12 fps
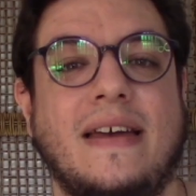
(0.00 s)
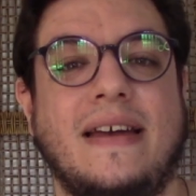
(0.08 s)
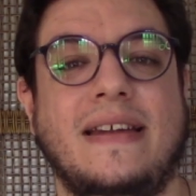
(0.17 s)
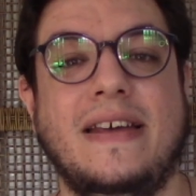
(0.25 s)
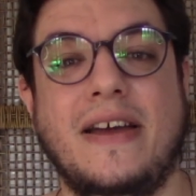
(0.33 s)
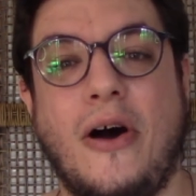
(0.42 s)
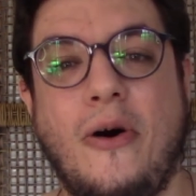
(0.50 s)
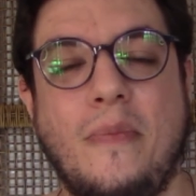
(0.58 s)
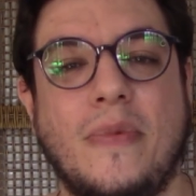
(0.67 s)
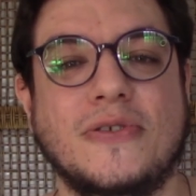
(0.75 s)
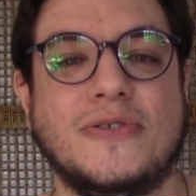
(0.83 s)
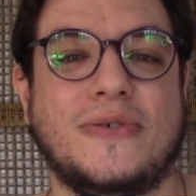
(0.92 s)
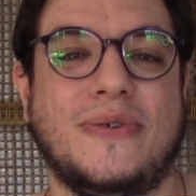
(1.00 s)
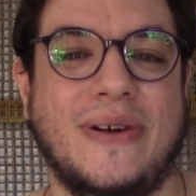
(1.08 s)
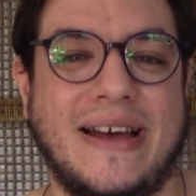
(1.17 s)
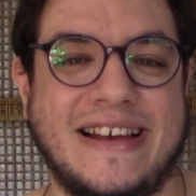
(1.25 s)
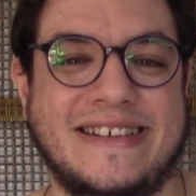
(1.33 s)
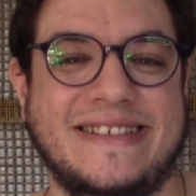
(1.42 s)
And he almost
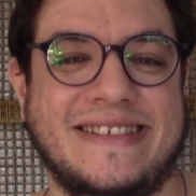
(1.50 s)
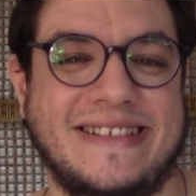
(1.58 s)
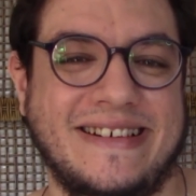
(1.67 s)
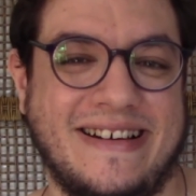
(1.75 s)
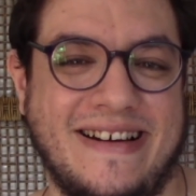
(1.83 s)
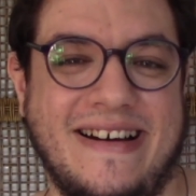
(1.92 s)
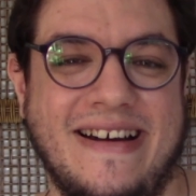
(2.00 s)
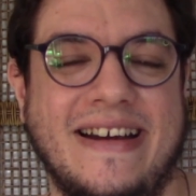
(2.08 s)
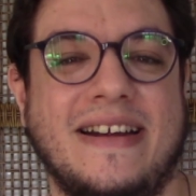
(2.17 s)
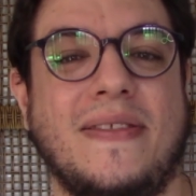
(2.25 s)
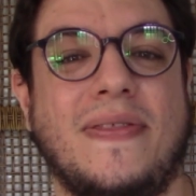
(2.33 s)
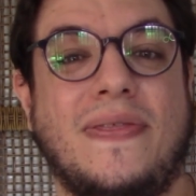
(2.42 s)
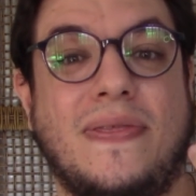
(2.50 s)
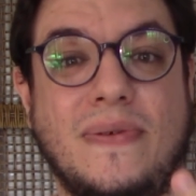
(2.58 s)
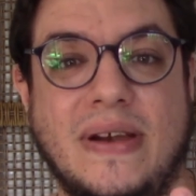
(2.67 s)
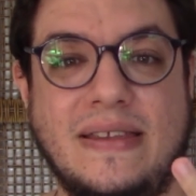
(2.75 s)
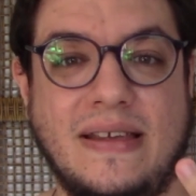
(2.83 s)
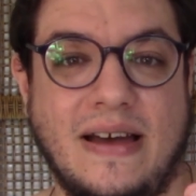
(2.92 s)
crashed the car
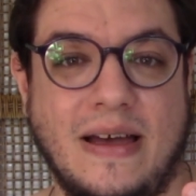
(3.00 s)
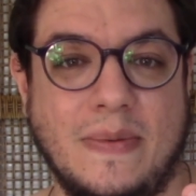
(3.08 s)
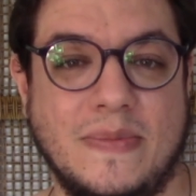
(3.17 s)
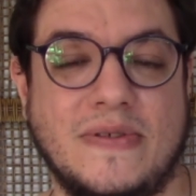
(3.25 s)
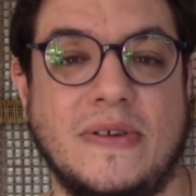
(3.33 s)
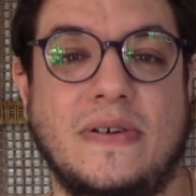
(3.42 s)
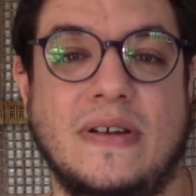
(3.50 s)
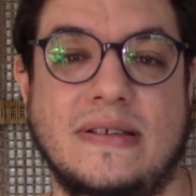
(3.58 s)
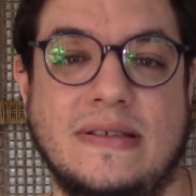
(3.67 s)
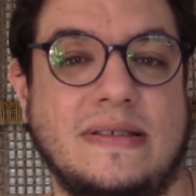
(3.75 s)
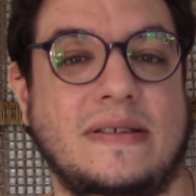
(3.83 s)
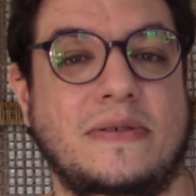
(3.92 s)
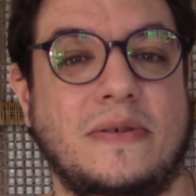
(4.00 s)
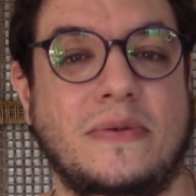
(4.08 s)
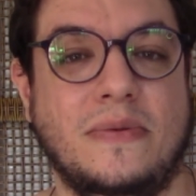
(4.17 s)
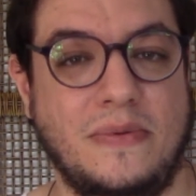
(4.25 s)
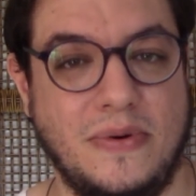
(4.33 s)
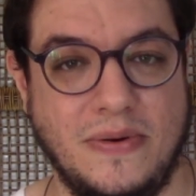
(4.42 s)
3 times on a
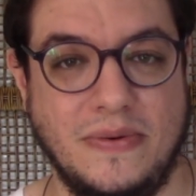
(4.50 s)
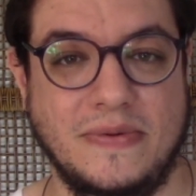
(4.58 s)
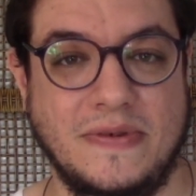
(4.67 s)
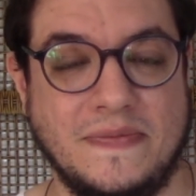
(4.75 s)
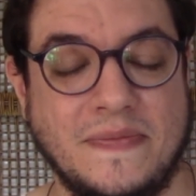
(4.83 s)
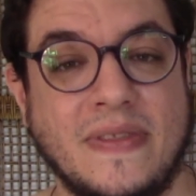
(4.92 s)
single road.